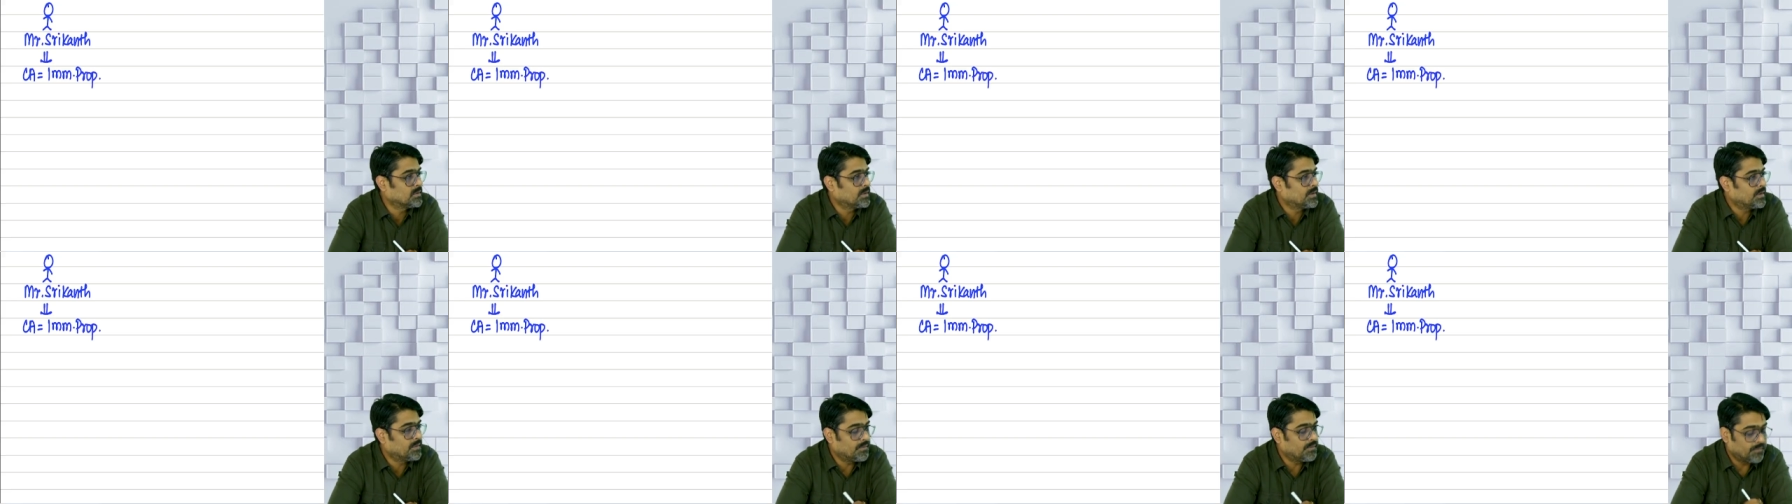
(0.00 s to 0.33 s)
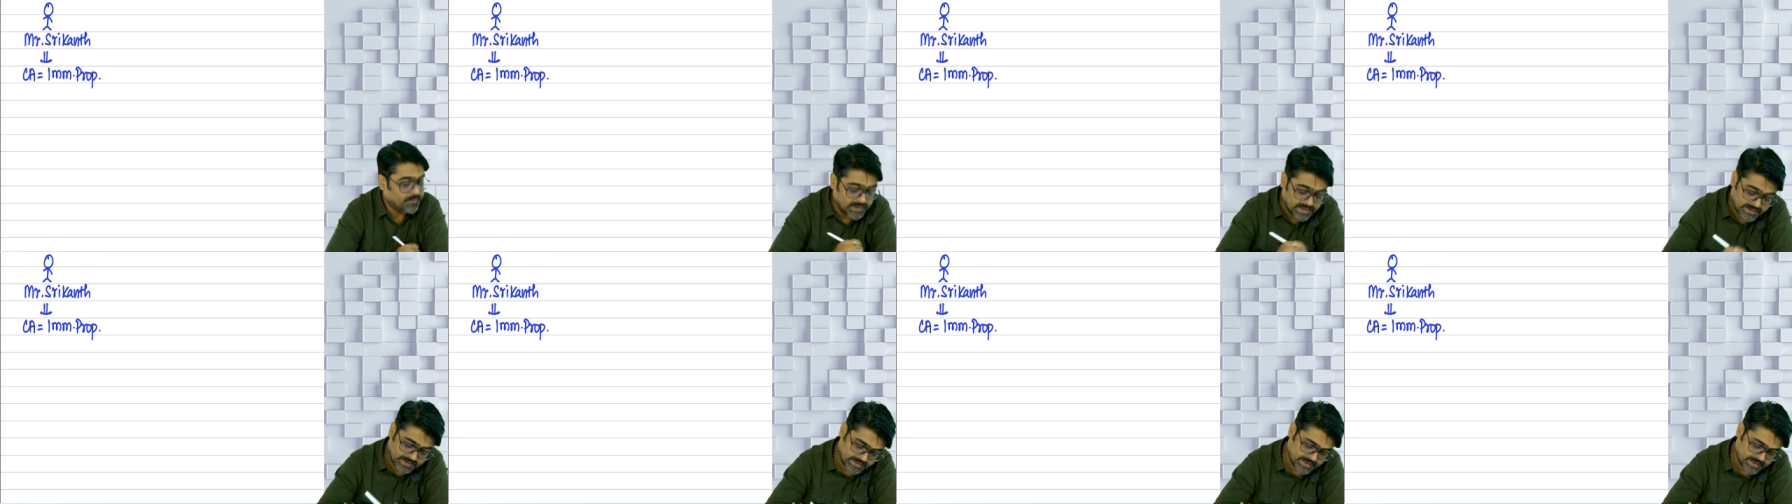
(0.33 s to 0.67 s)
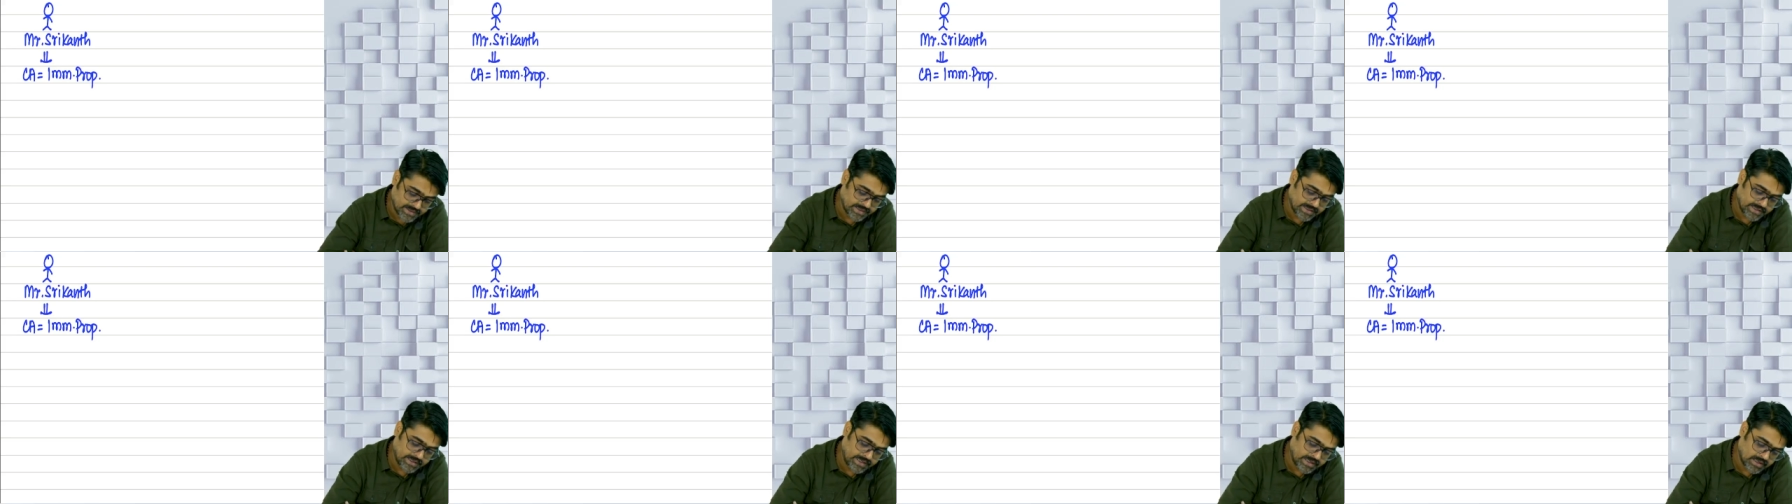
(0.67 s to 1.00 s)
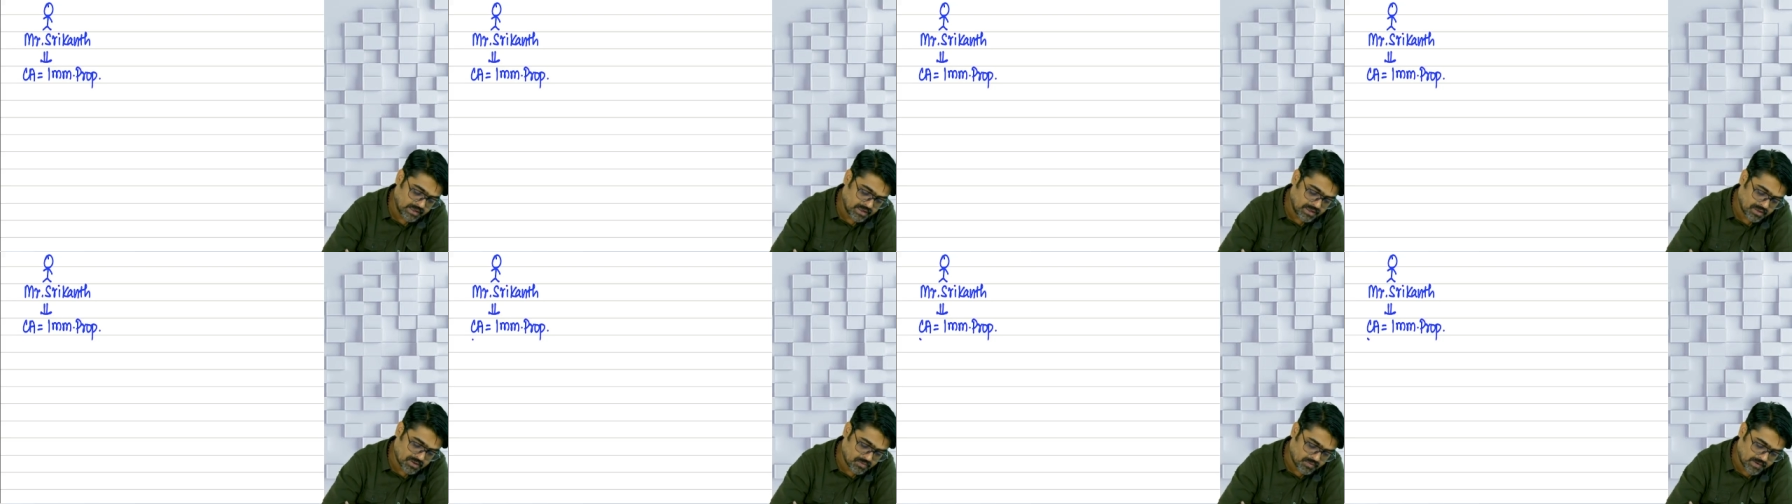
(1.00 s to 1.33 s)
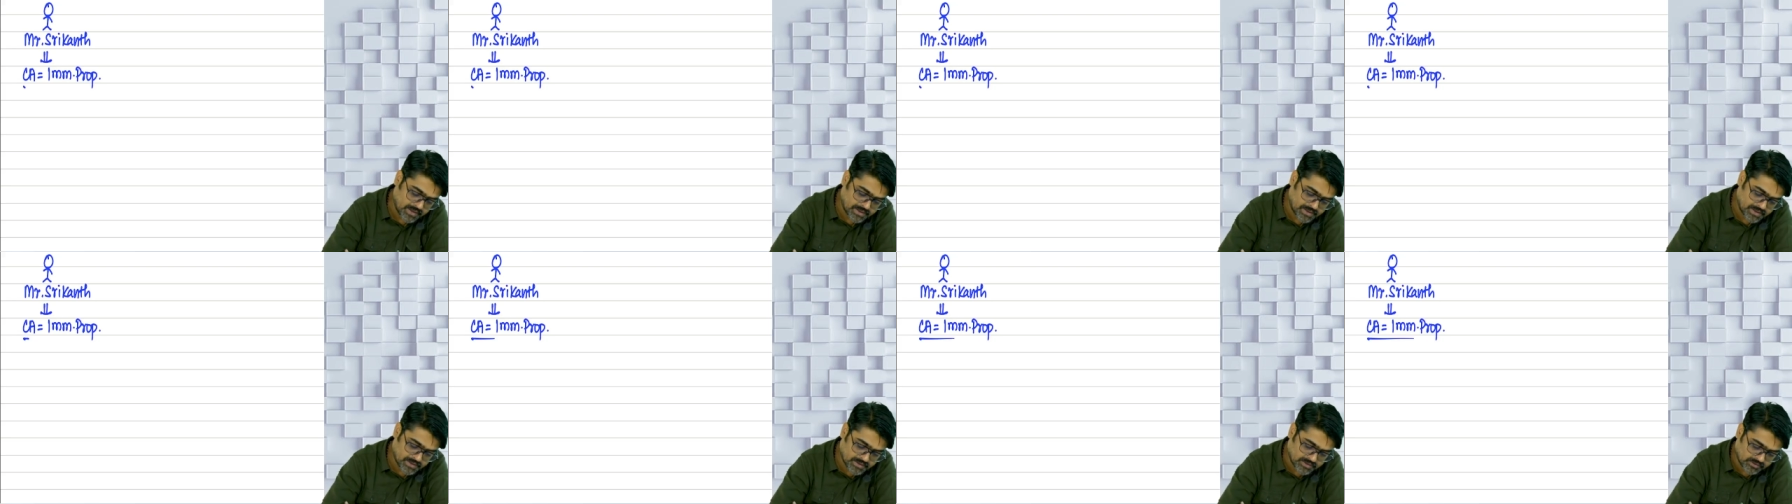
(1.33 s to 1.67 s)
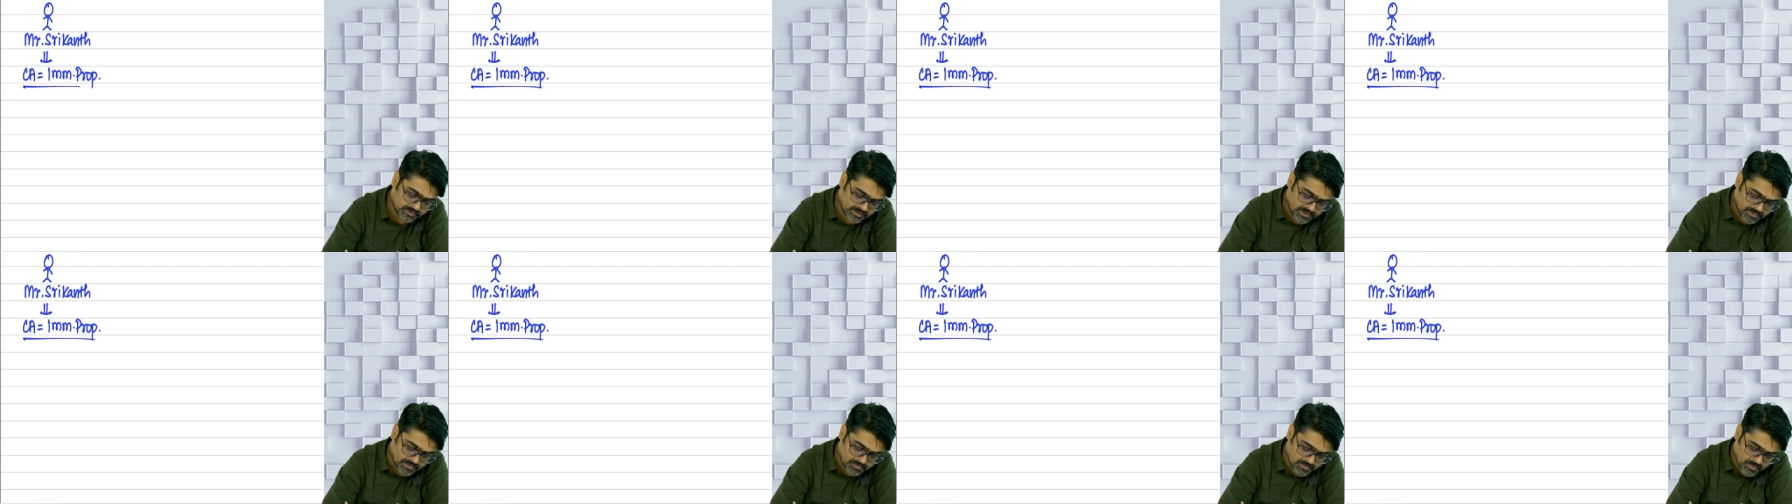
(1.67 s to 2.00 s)
When did he acquire this
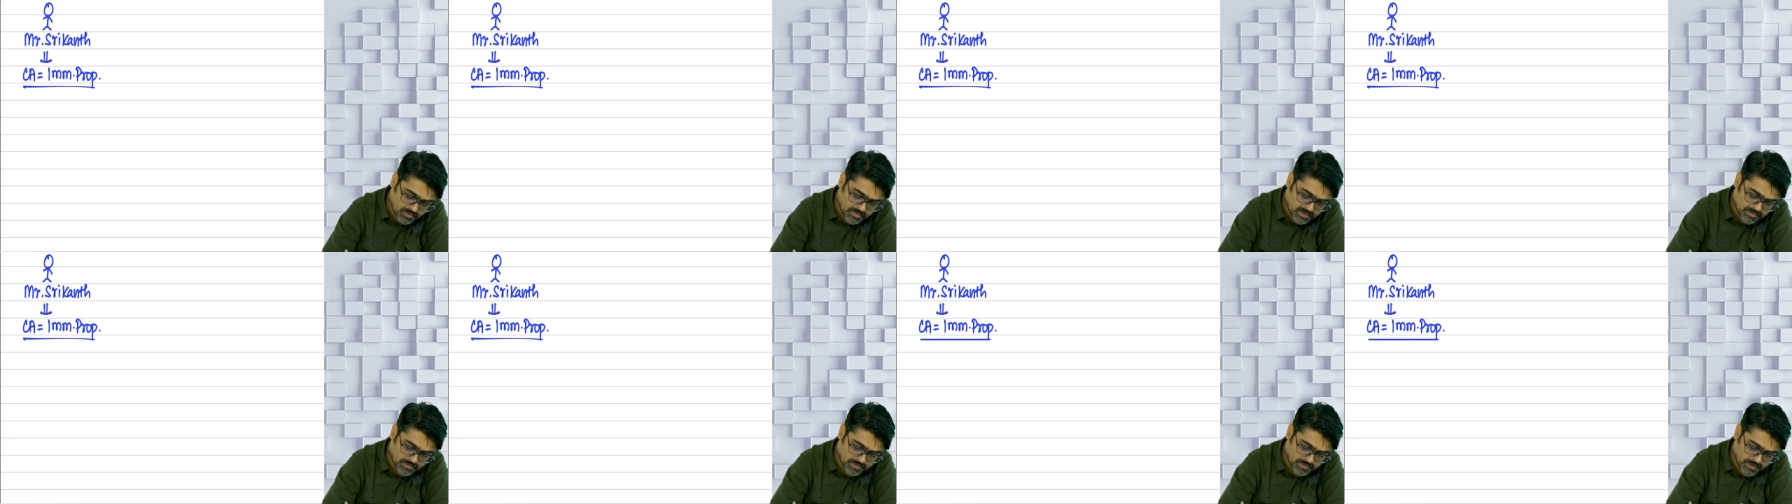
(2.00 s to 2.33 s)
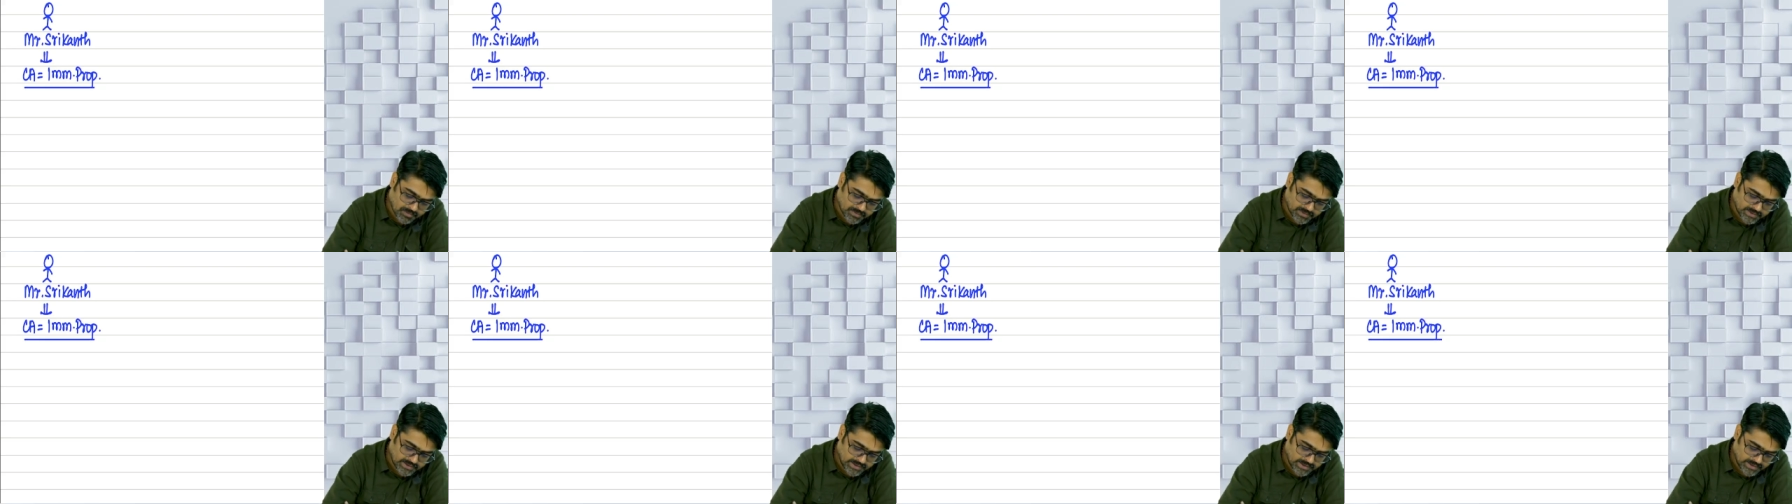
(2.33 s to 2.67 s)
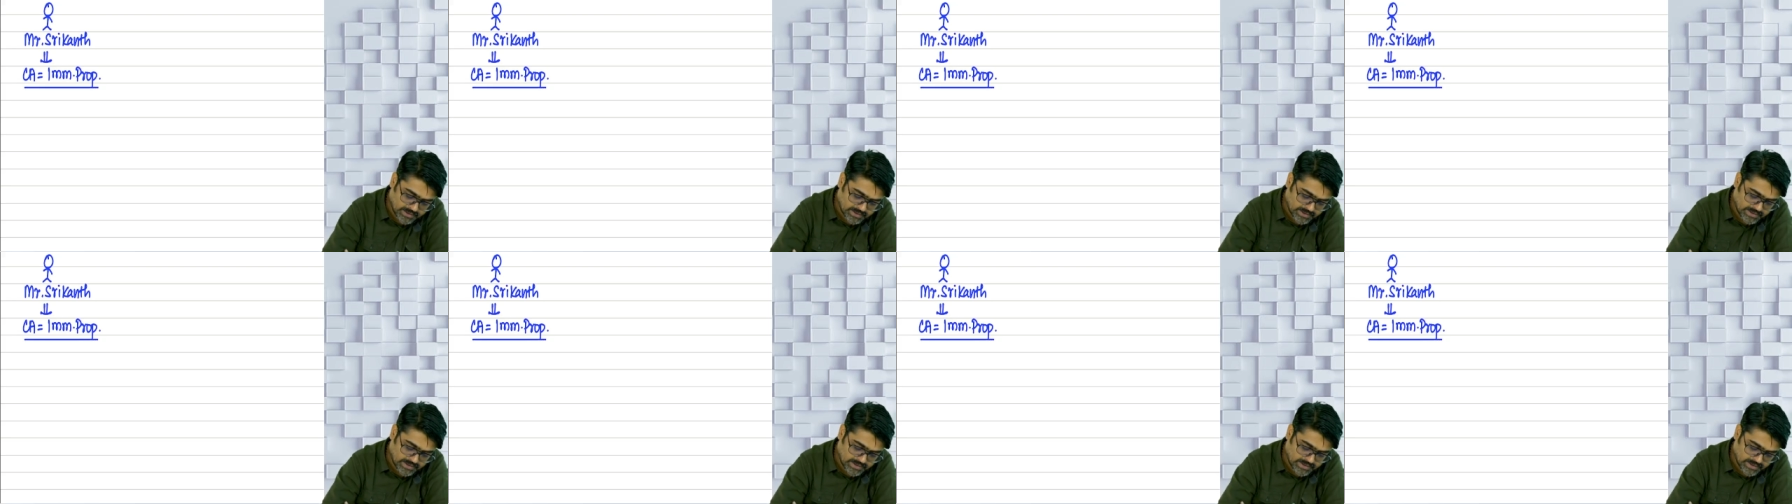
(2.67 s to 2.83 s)
immobile property?